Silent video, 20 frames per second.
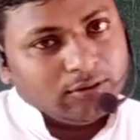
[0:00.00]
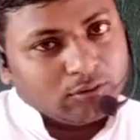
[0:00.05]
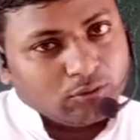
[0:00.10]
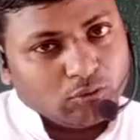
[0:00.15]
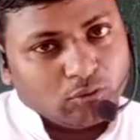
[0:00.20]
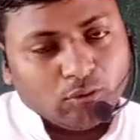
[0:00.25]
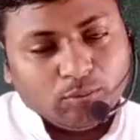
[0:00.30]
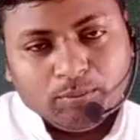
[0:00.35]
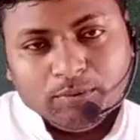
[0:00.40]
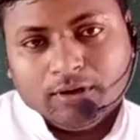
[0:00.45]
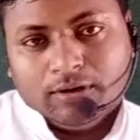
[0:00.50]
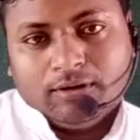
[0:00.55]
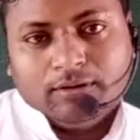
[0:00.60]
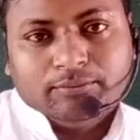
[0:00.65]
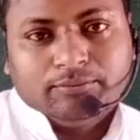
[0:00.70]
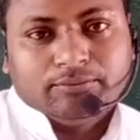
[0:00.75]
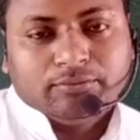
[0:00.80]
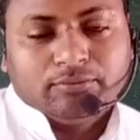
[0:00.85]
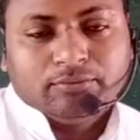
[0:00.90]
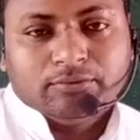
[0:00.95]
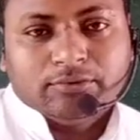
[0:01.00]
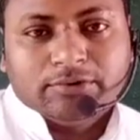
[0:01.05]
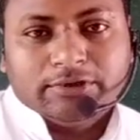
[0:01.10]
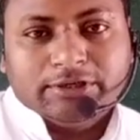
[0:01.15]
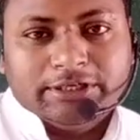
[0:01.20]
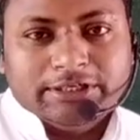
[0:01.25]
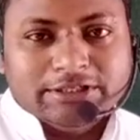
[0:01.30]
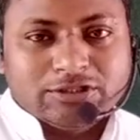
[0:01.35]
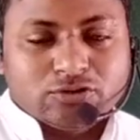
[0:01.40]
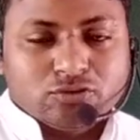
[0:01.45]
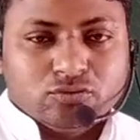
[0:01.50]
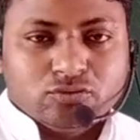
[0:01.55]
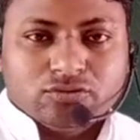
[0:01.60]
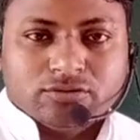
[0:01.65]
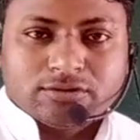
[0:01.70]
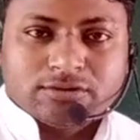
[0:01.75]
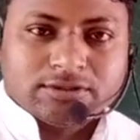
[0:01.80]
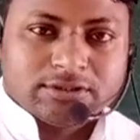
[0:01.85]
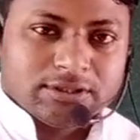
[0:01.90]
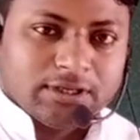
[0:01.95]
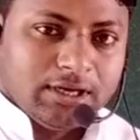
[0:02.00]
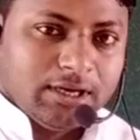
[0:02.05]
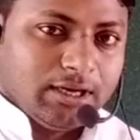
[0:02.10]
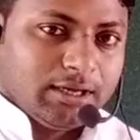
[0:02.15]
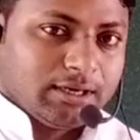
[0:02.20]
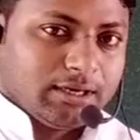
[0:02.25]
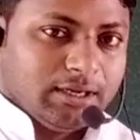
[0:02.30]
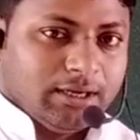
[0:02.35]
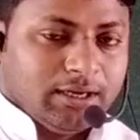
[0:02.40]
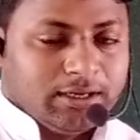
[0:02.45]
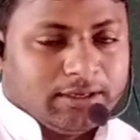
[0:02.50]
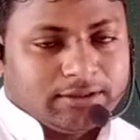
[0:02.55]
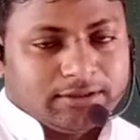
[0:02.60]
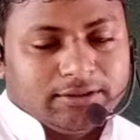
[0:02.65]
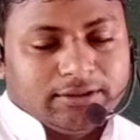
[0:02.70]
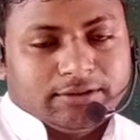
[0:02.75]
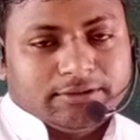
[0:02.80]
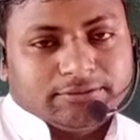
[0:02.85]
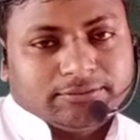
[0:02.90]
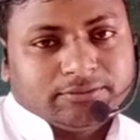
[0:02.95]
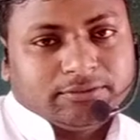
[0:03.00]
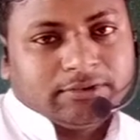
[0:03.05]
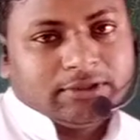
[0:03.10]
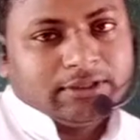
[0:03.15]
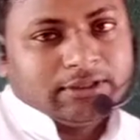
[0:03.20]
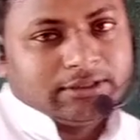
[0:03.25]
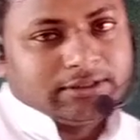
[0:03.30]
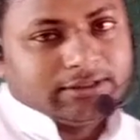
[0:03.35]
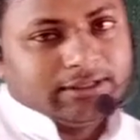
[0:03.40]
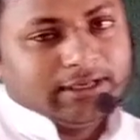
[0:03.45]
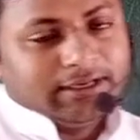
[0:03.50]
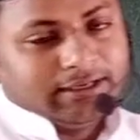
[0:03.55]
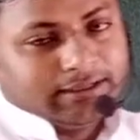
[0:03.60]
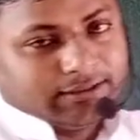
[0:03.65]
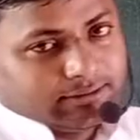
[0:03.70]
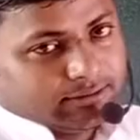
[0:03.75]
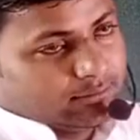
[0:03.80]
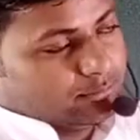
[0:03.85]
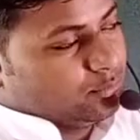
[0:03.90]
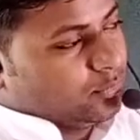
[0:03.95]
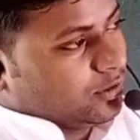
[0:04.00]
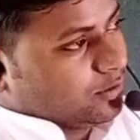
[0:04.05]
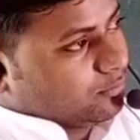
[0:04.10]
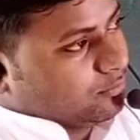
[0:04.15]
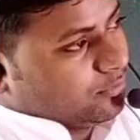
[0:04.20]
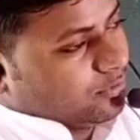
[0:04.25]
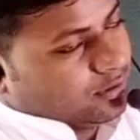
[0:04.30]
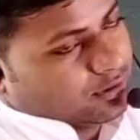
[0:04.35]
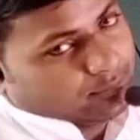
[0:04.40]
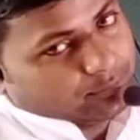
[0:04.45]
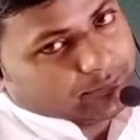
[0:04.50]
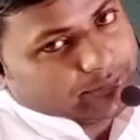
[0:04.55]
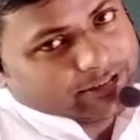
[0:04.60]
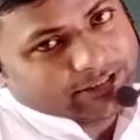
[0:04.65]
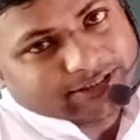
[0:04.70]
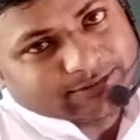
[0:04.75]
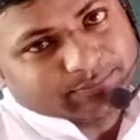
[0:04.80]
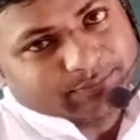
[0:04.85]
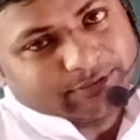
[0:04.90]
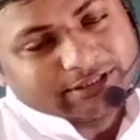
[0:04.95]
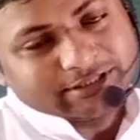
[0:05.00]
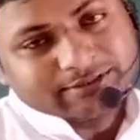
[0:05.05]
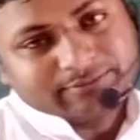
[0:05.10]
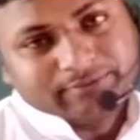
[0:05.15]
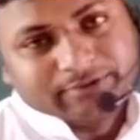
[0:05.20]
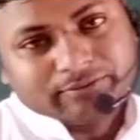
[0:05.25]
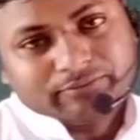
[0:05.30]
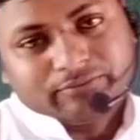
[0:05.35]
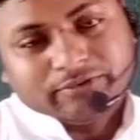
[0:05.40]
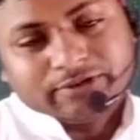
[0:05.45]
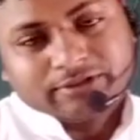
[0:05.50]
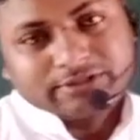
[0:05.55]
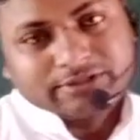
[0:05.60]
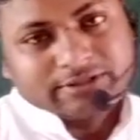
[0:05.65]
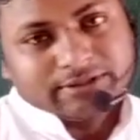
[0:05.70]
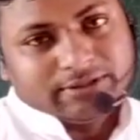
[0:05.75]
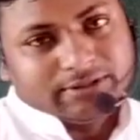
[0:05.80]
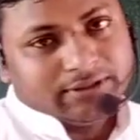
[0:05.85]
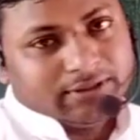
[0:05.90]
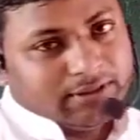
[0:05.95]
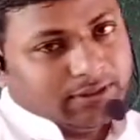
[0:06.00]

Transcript: group of tissues or organs that perform a specific function.